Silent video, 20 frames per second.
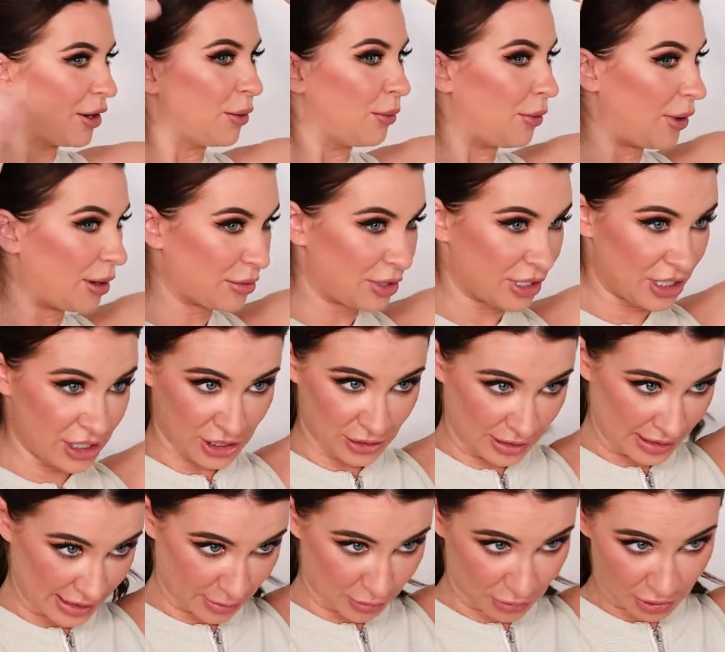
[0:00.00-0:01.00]
What I'm going to do
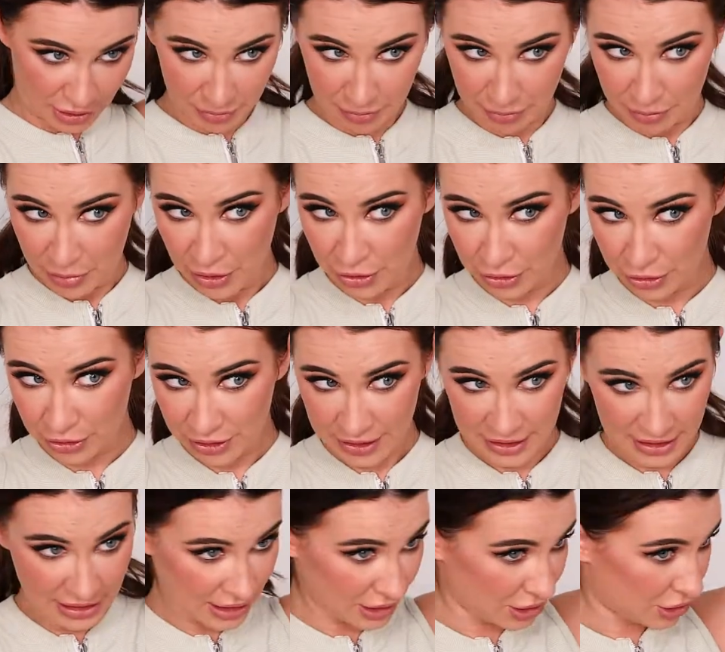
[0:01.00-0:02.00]
is I'm going to pull
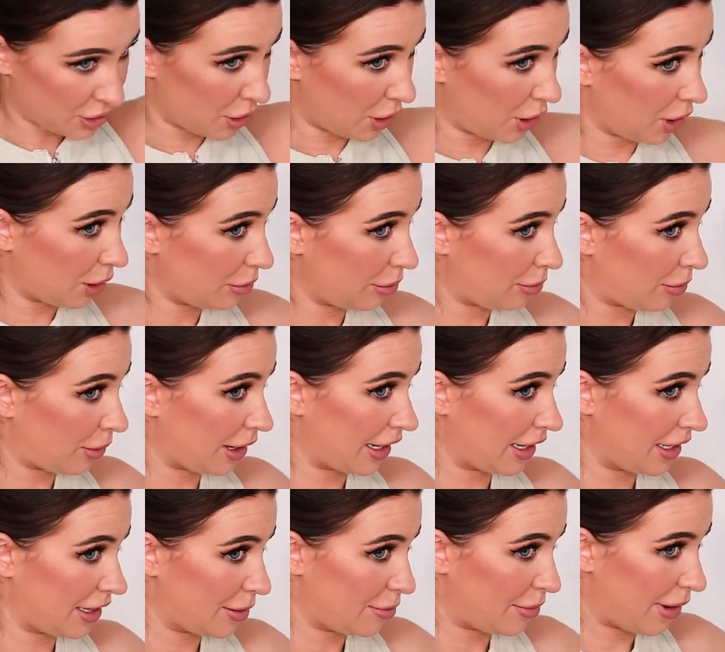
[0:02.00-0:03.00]
the top part
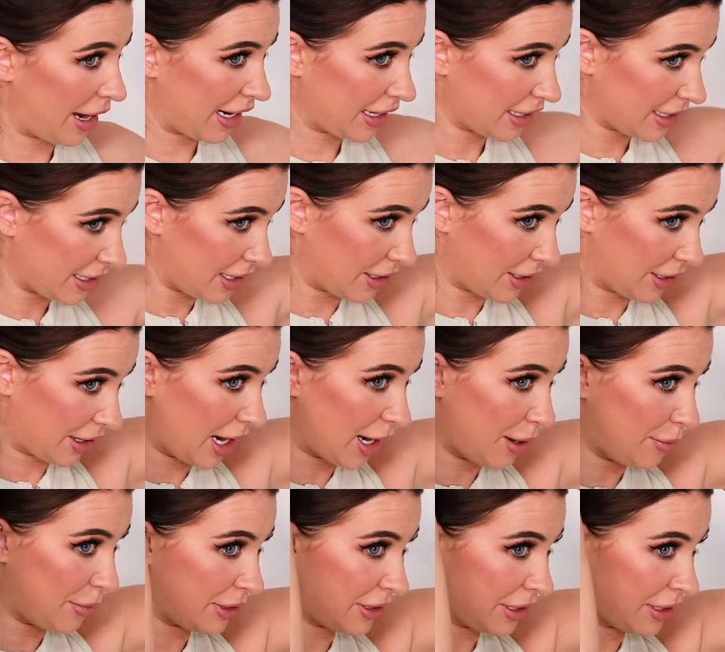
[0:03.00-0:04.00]
at the back here
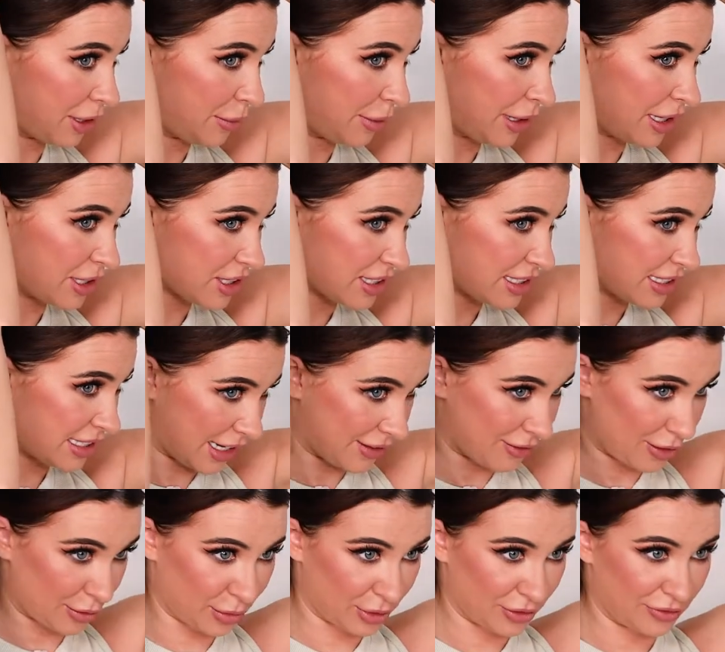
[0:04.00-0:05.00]
up a little bit just to give
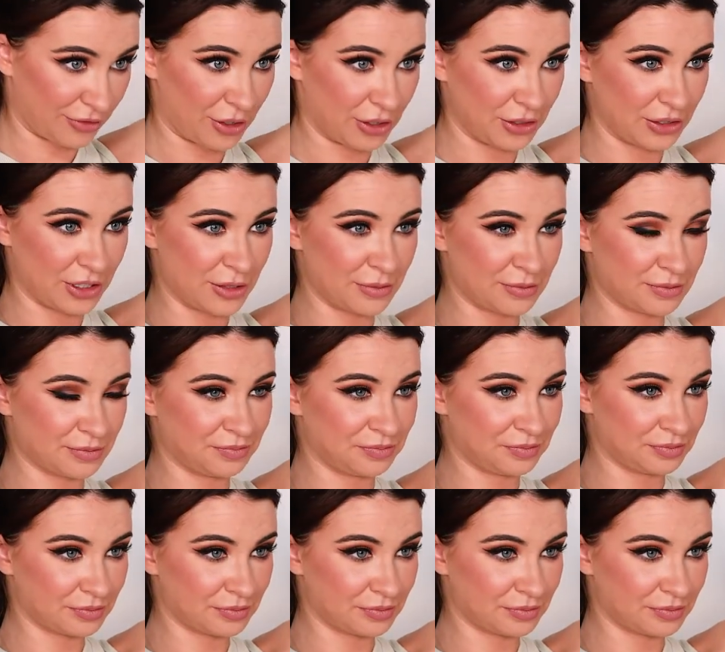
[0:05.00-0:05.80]
it more volume.